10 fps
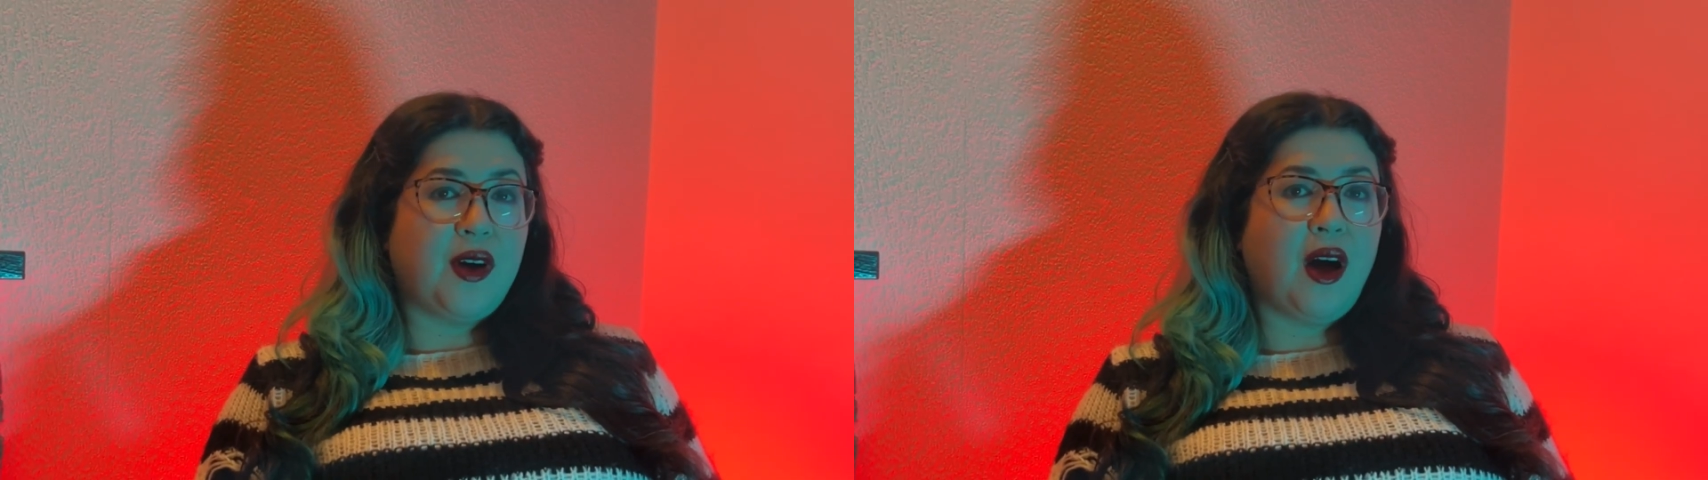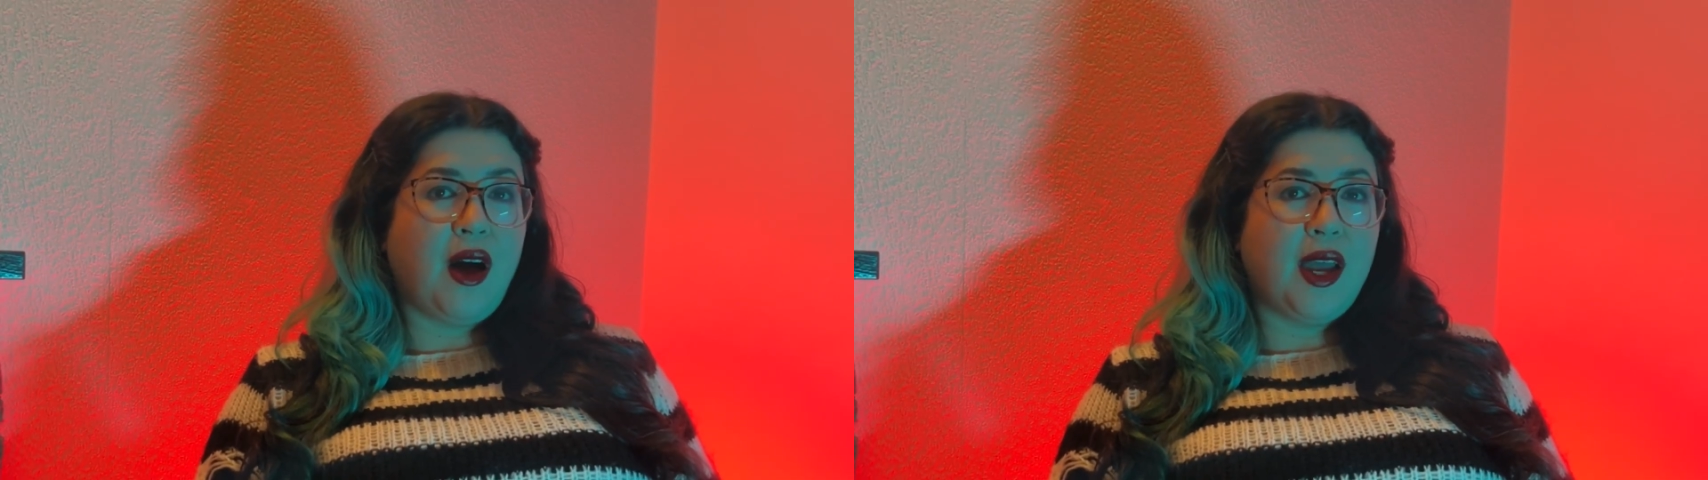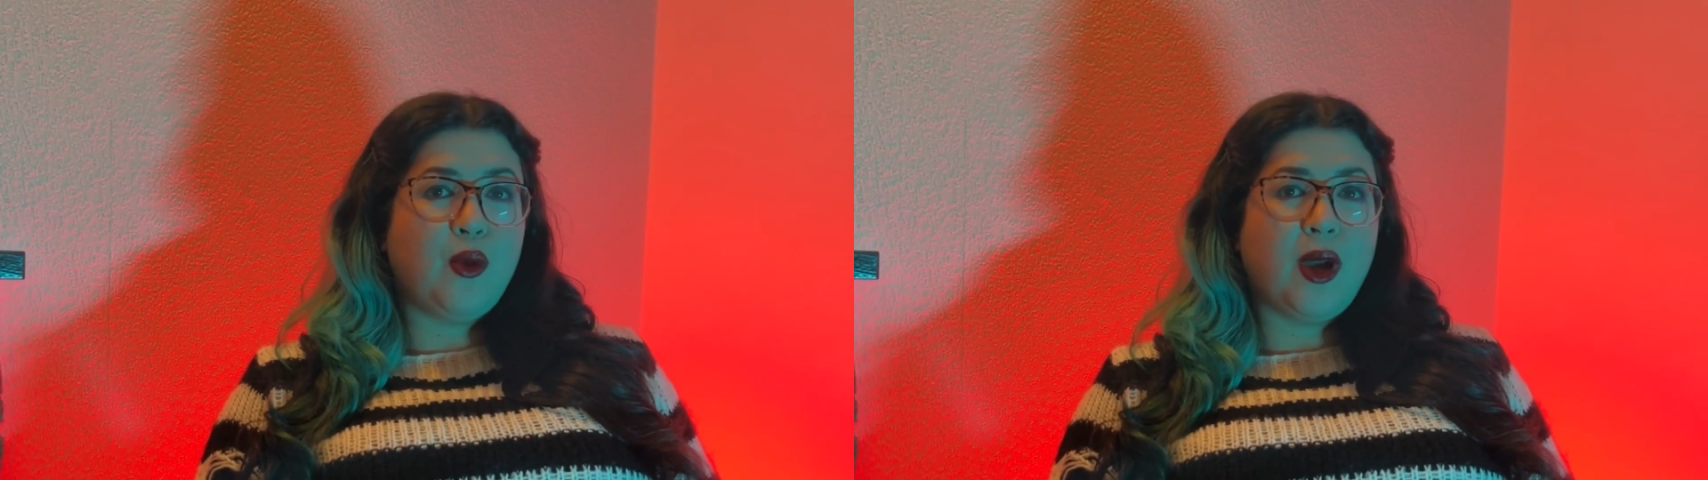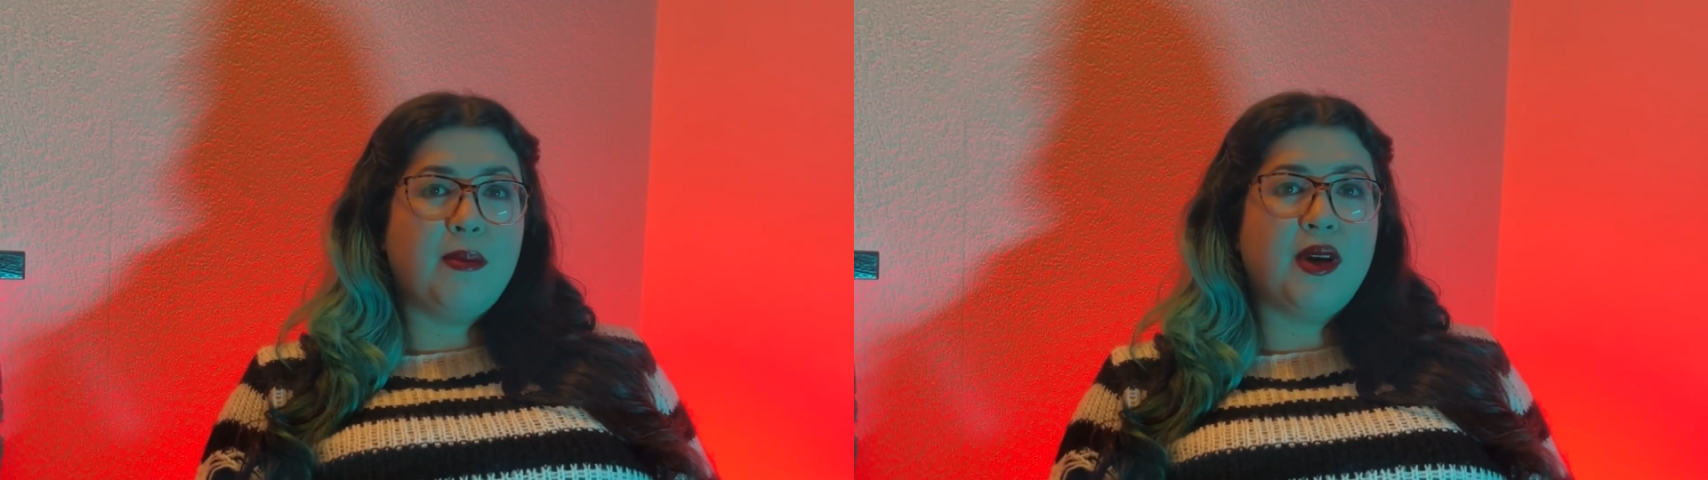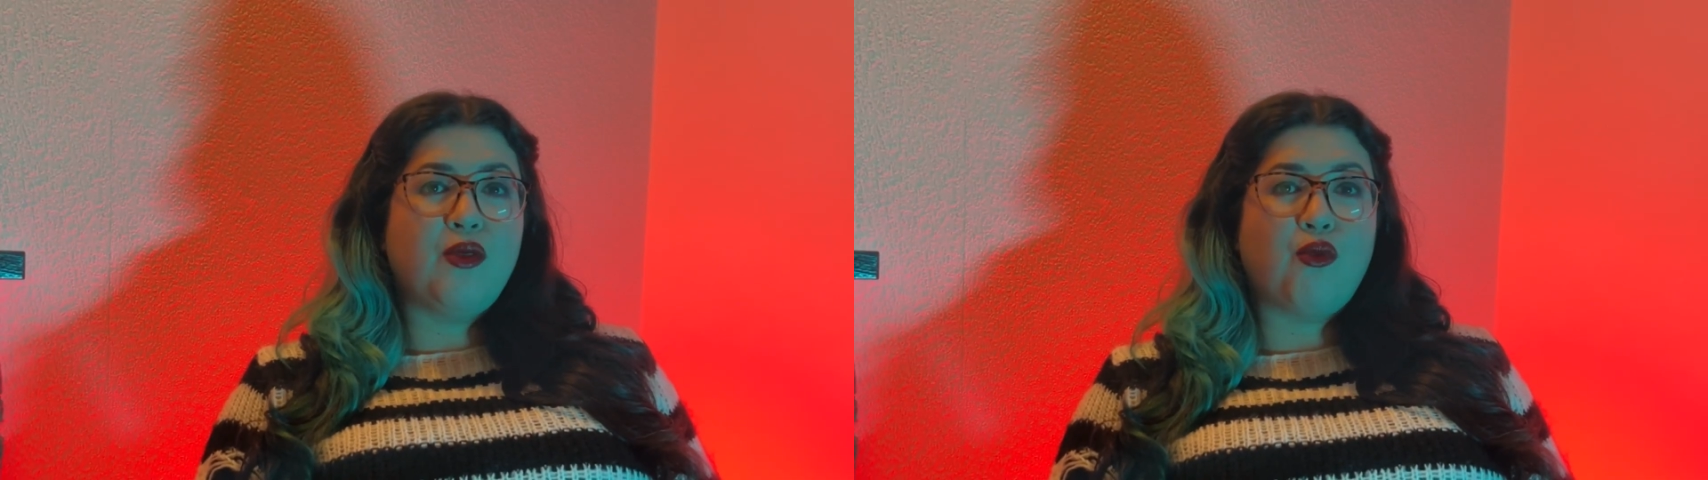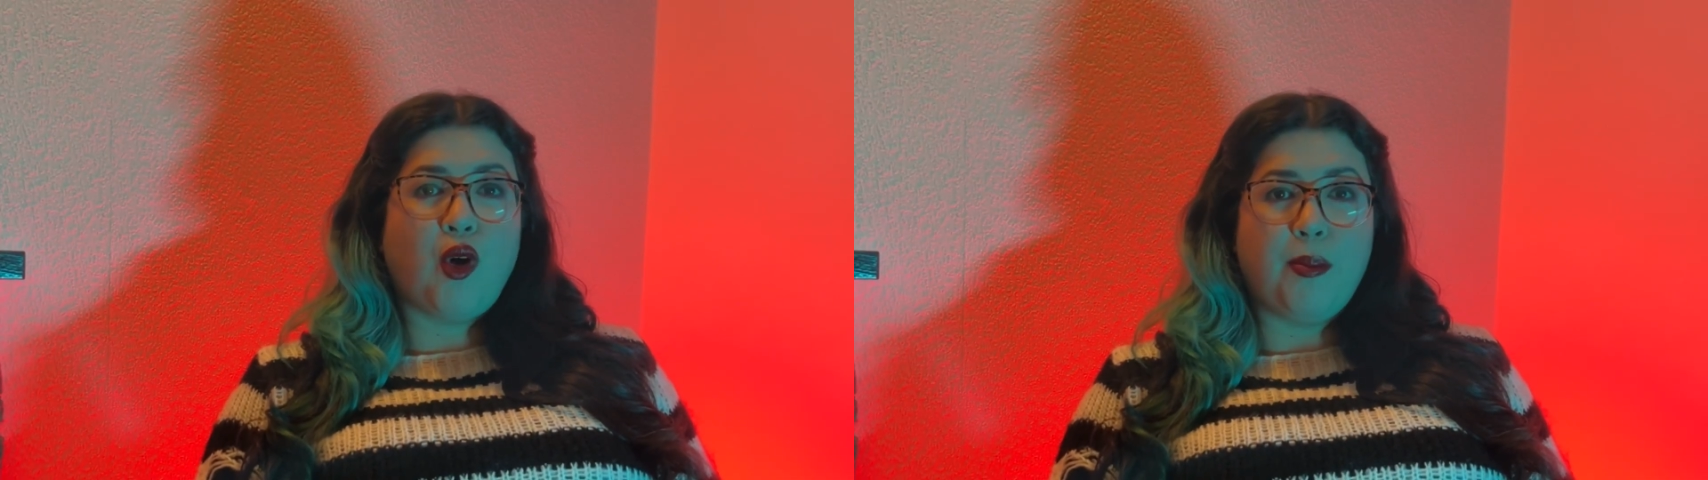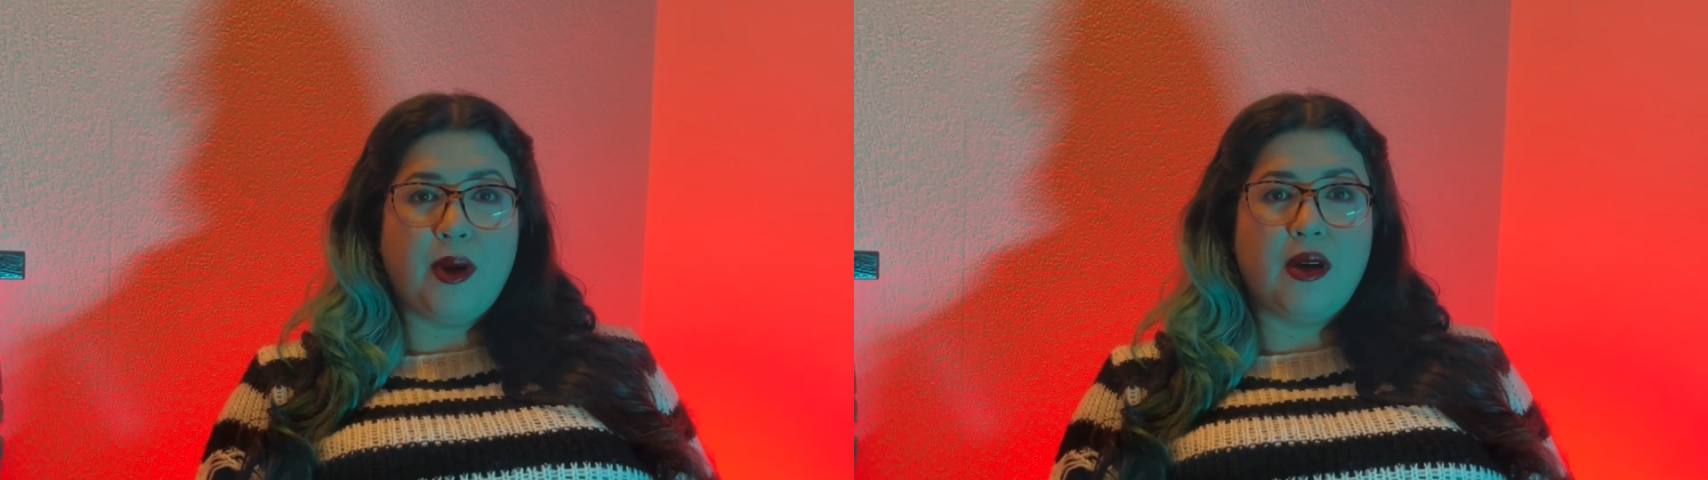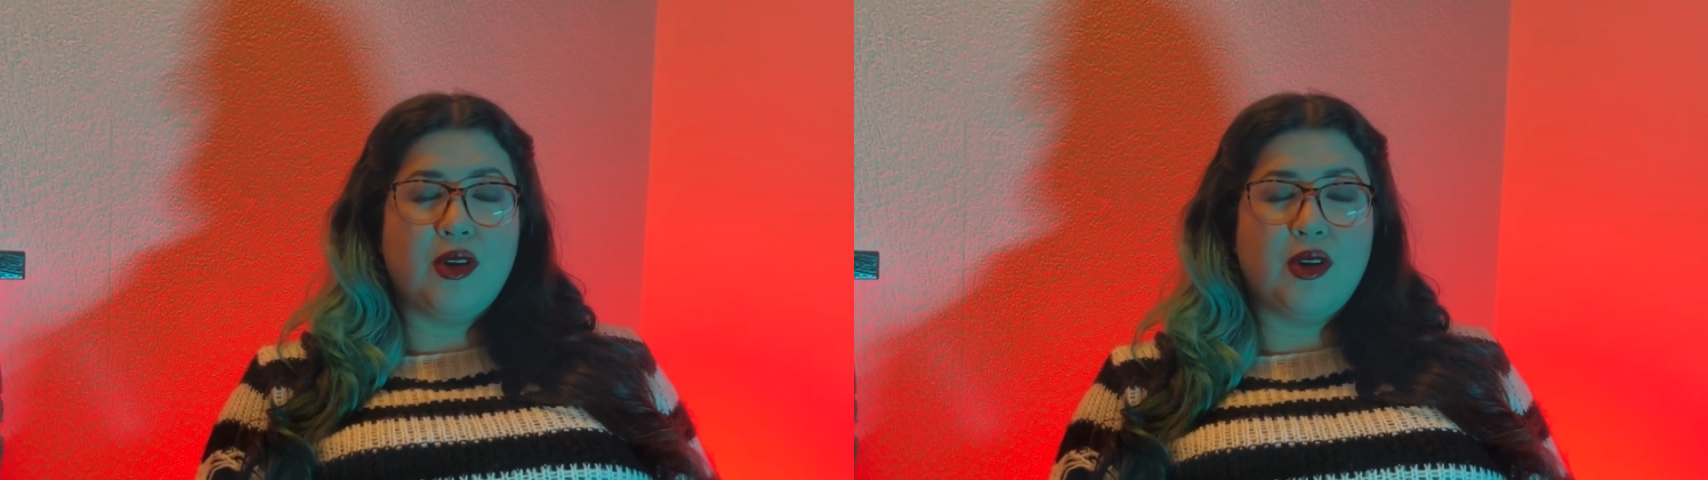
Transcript: highwayman robber